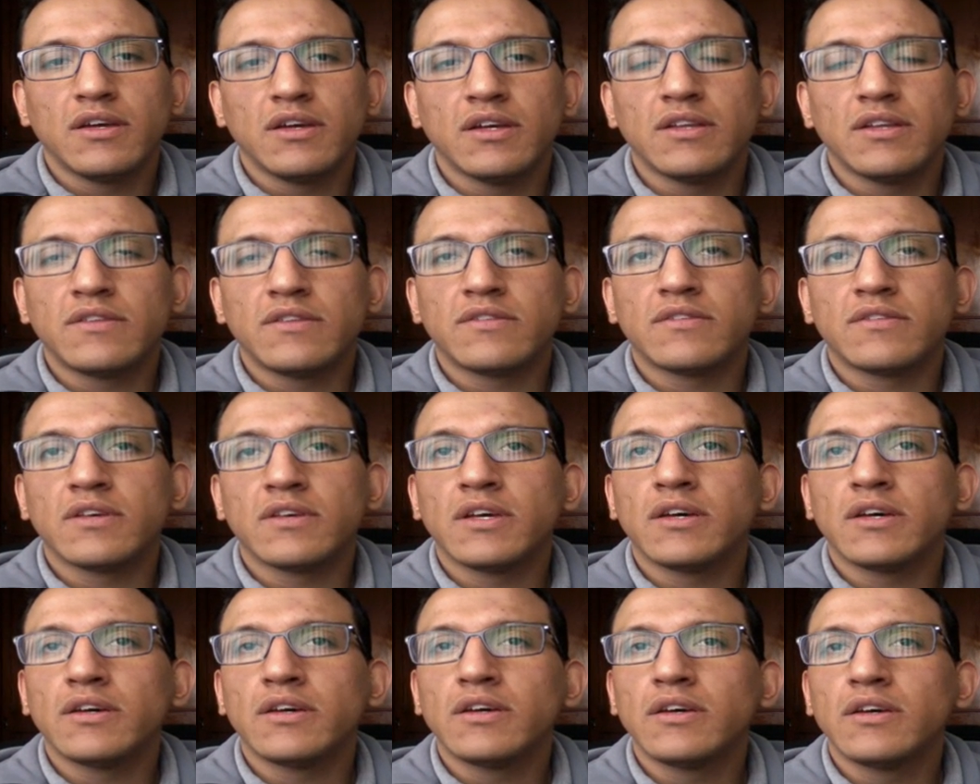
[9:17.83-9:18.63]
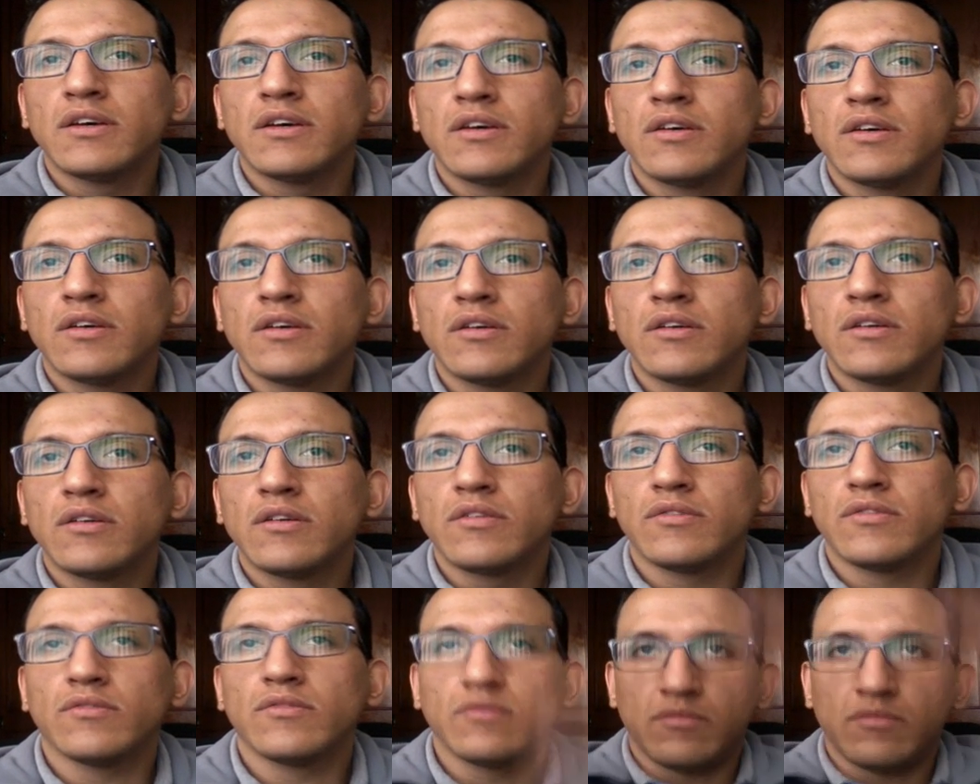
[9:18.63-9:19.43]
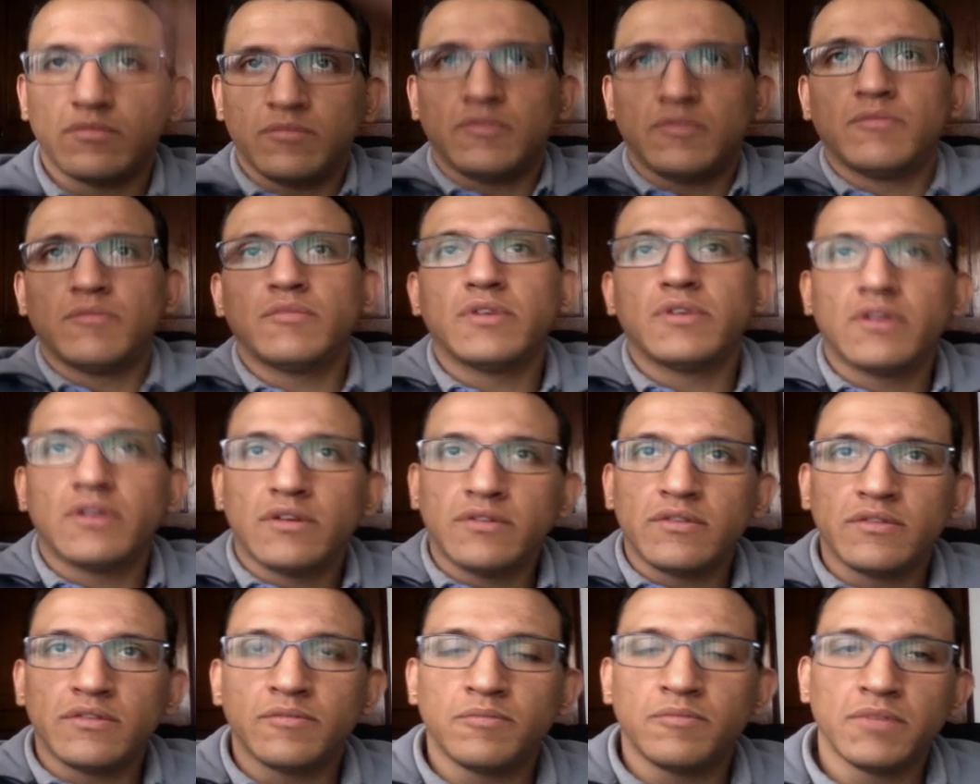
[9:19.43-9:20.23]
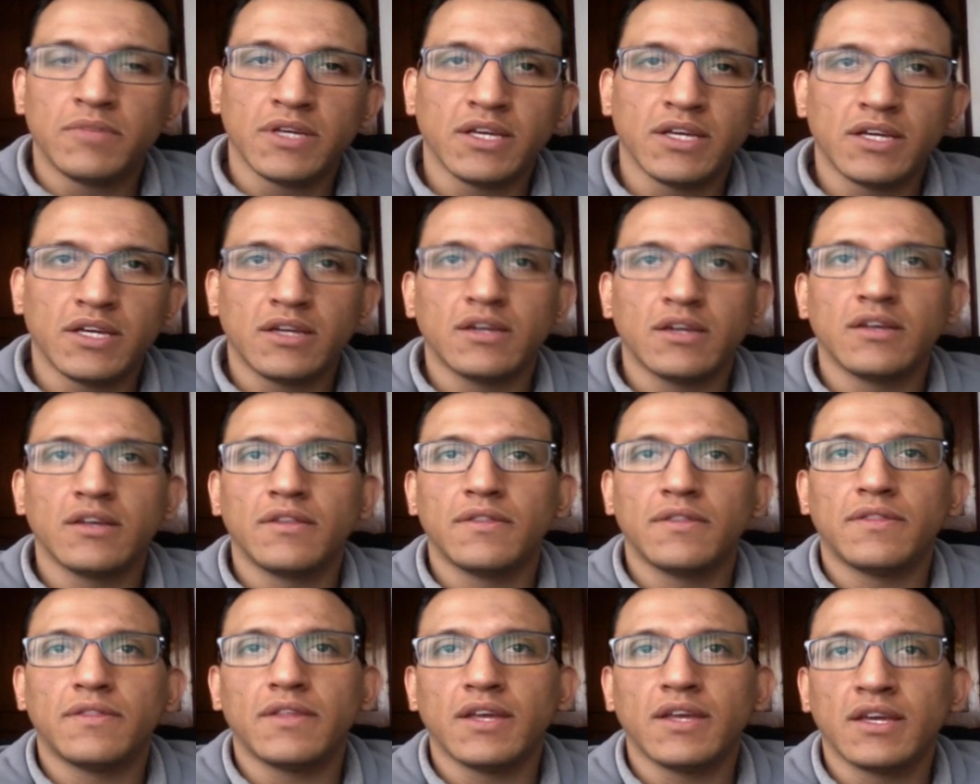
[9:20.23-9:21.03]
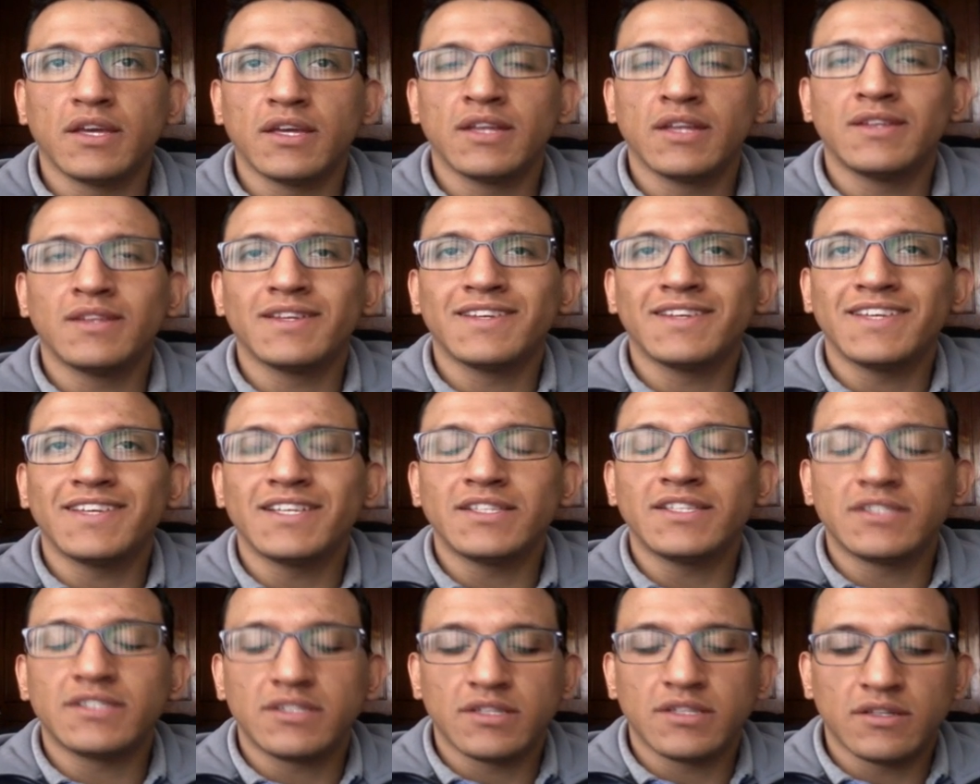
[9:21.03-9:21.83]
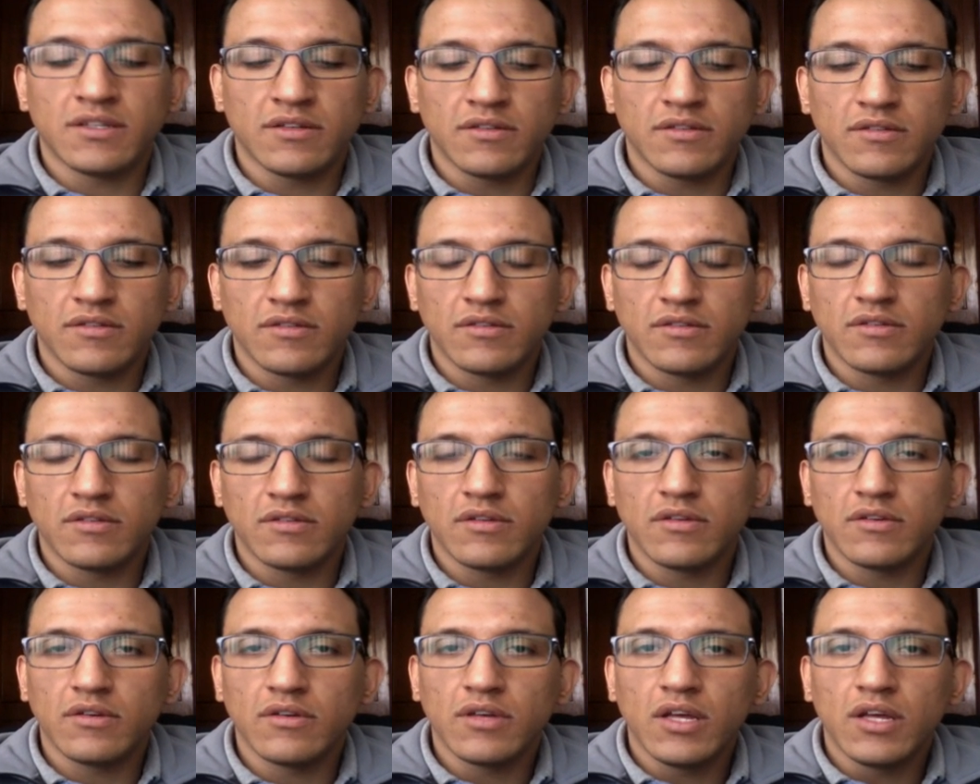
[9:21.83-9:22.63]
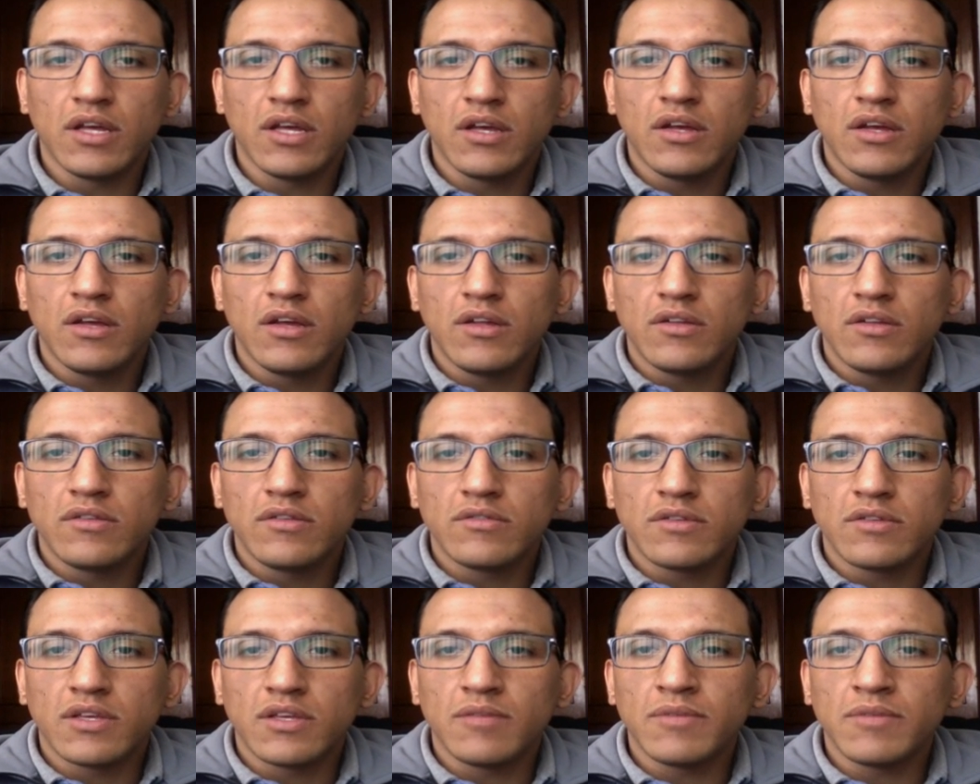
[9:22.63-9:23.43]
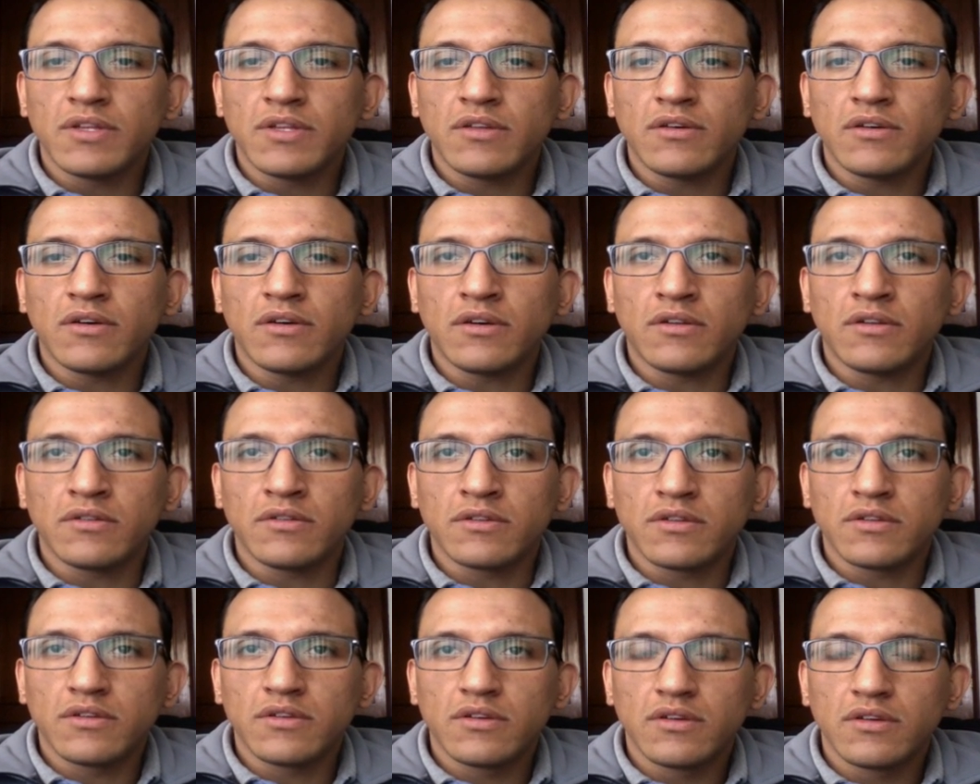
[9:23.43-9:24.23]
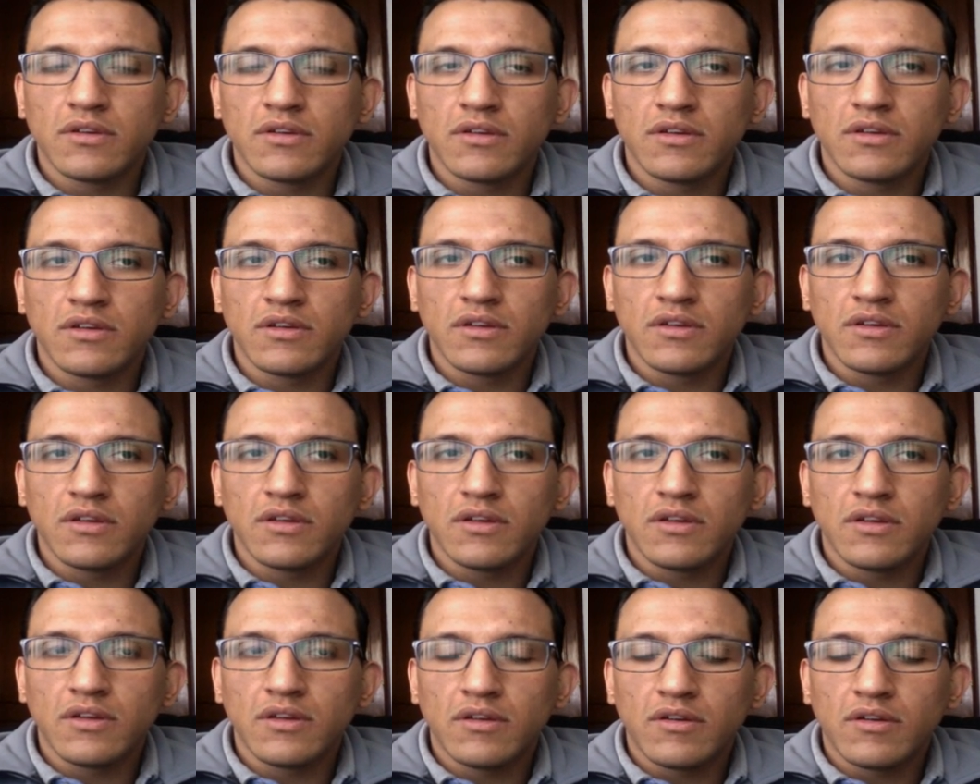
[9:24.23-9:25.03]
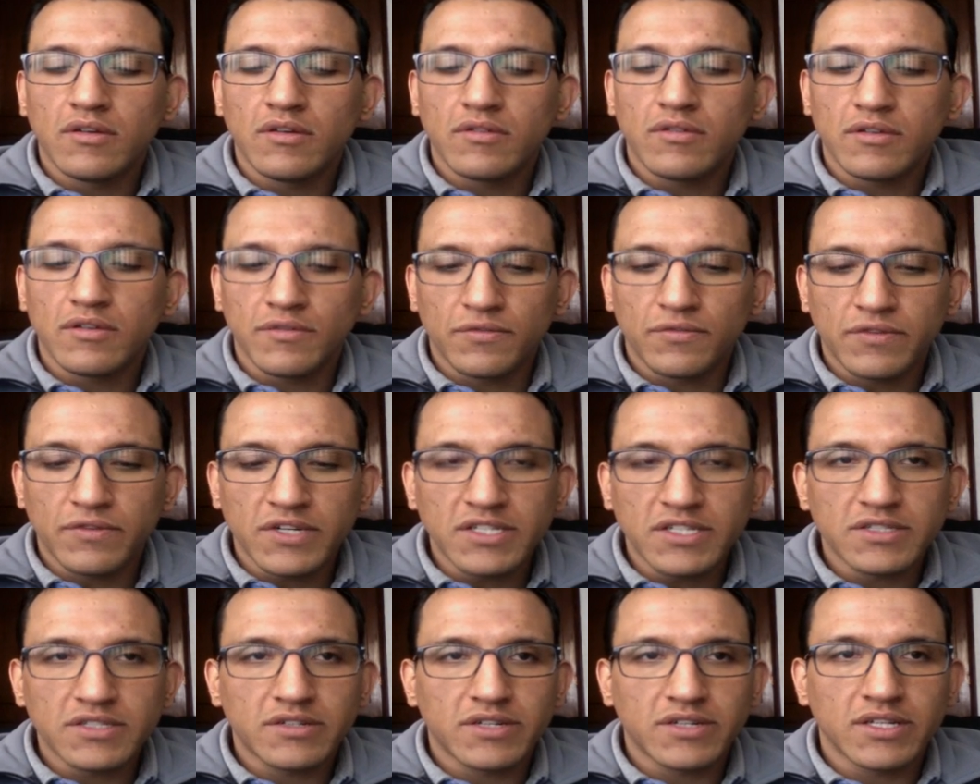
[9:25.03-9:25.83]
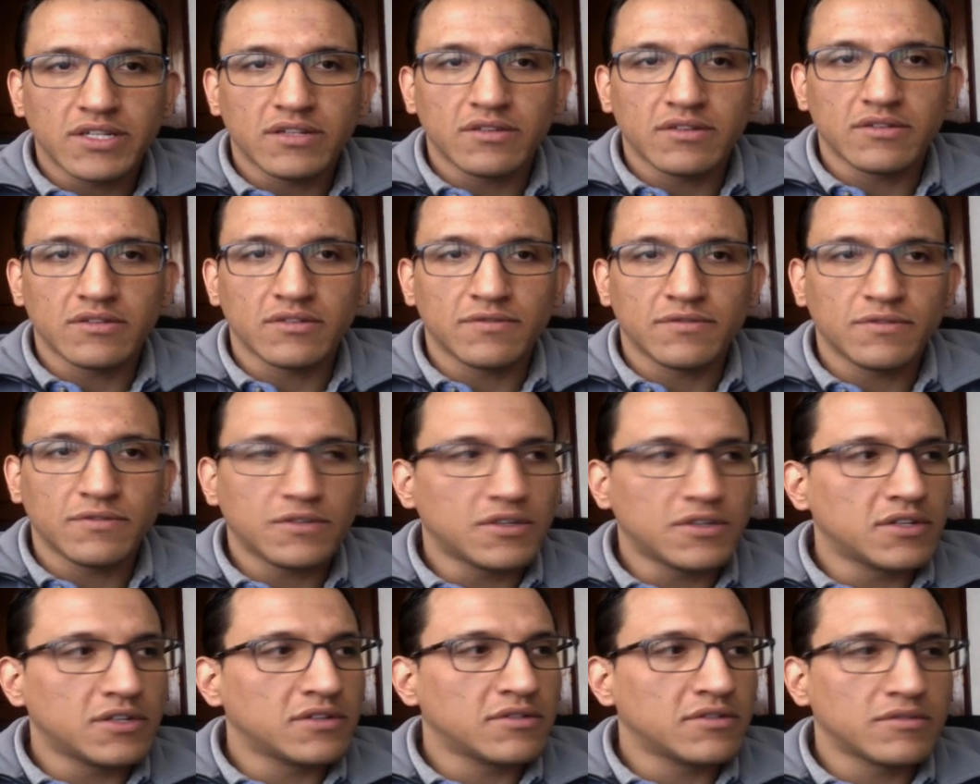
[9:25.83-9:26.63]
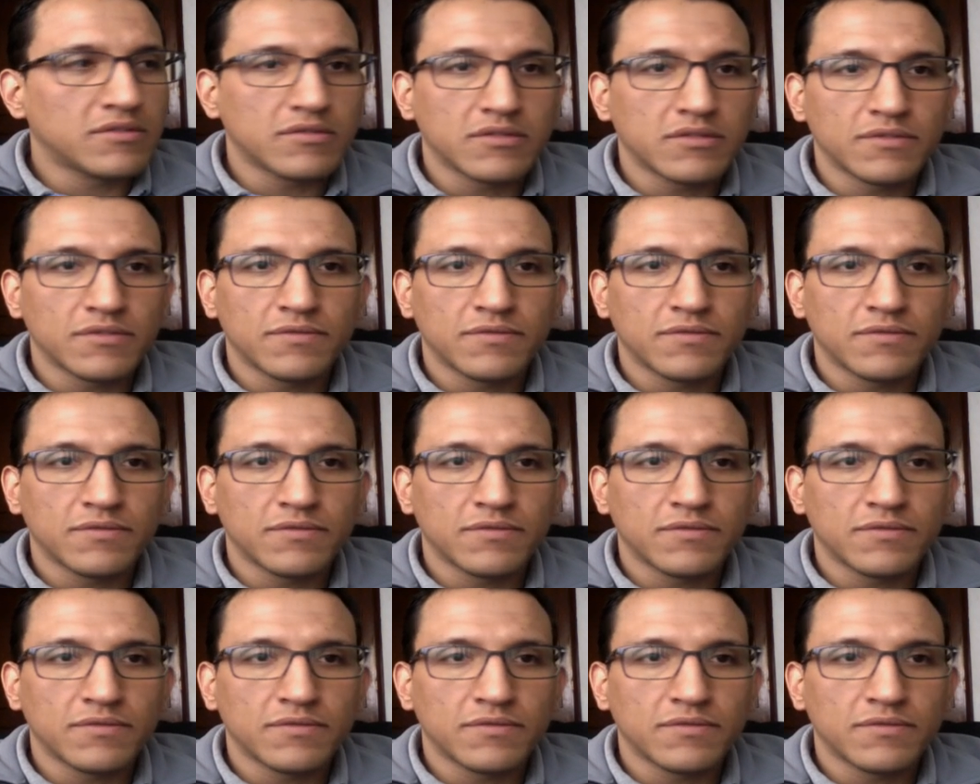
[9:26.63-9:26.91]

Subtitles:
It's you remember the big thing in the kitchen to keep it cold. Refrigerator, of course.